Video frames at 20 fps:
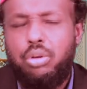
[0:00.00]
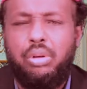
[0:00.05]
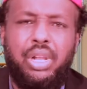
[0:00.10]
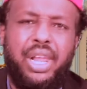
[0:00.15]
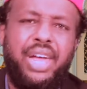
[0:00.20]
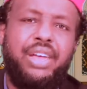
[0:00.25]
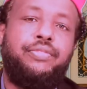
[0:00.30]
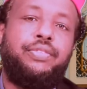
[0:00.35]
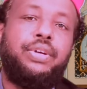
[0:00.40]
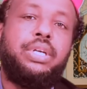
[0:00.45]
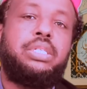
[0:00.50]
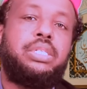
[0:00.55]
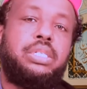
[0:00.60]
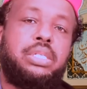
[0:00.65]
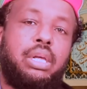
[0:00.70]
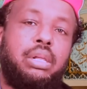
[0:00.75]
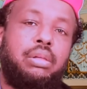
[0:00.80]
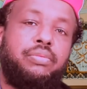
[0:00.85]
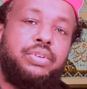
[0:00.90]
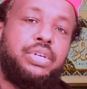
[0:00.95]
So life
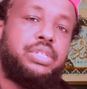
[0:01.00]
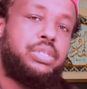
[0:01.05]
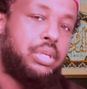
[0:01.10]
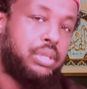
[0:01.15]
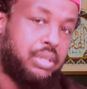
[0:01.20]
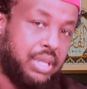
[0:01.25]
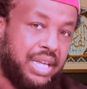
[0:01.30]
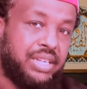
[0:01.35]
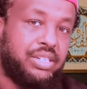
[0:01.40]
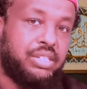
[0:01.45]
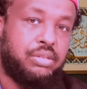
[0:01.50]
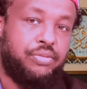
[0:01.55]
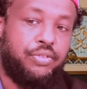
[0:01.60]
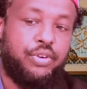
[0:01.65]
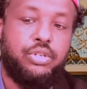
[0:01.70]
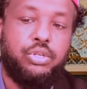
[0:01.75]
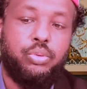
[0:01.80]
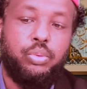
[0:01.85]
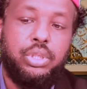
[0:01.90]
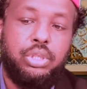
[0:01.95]
itself is a test.
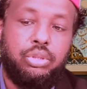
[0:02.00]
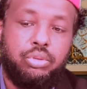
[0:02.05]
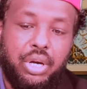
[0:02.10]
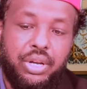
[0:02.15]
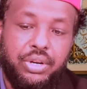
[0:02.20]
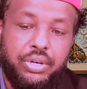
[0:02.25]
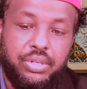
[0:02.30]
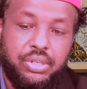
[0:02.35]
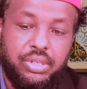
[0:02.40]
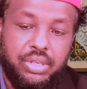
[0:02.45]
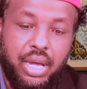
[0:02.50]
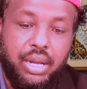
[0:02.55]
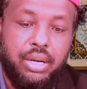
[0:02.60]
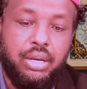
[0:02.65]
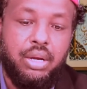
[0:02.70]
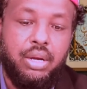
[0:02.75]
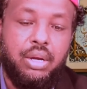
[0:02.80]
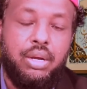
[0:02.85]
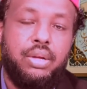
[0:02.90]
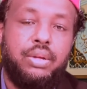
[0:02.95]
First, we need to
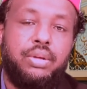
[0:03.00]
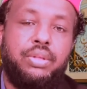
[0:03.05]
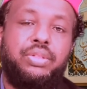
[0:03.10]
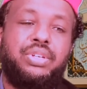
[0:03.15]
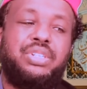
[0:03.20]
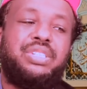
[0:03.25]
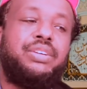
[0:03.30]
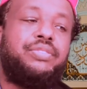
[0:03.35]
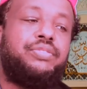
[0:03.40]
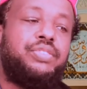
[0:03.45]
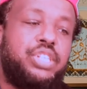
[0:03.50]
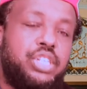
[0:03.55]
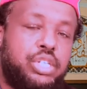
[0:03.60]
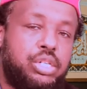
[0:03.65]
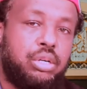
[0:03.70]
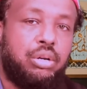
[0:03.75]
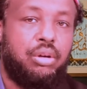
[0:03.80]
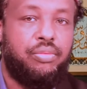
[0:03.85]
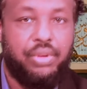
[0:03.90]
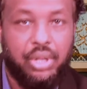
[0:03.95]
understand the
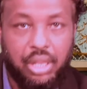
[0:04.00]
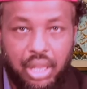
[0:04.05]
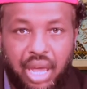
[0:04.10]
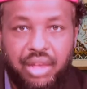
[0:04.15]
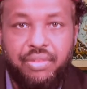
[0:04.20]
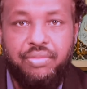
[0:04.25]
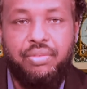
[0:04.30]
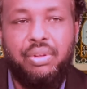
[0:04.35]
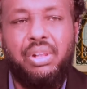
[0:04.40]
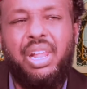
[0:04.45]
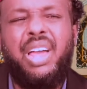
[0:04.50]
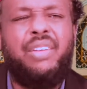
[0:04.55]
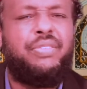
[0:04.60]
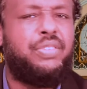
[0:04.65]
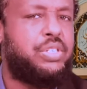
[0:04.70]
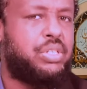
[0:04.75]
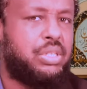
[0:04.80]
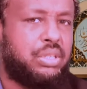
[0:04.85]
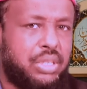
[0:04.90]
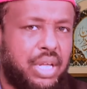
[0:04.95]
definition of a life.
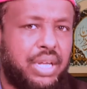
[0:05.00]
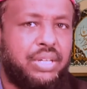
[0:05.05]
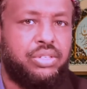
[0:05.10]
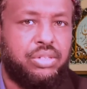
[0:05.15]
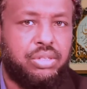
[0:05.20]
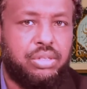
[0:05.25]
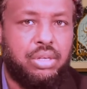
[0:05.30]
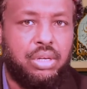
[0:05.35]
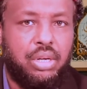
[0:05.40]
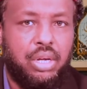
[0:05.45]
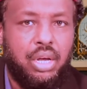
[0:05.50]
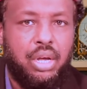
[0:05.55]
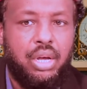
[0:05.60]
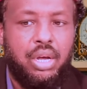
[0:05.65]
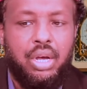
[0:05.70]
Life is a test.